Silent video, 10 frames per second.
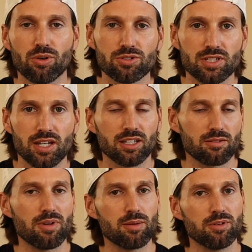understand like
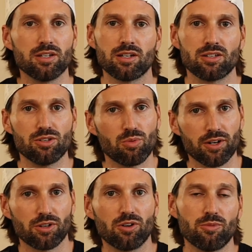maybe you want
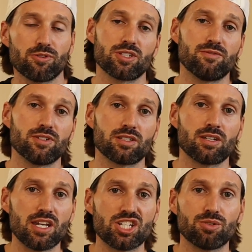to go more
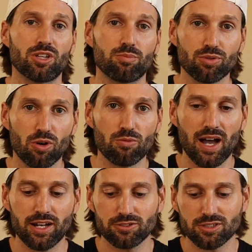sophistication with the pro
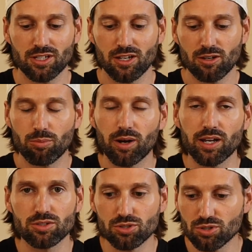models, but I
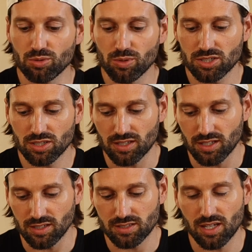do wish that they could